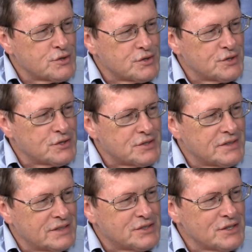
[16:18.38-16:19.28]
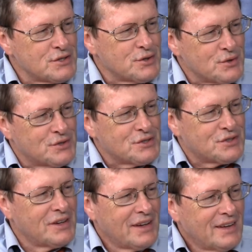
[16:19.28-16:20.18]
Just, yeah. It's easier
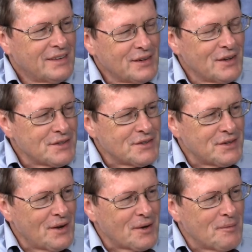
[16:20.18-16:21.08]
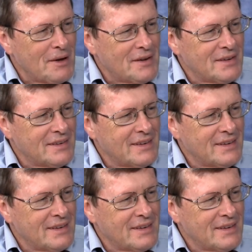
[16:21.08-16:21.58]
just not to talk about yeah, it.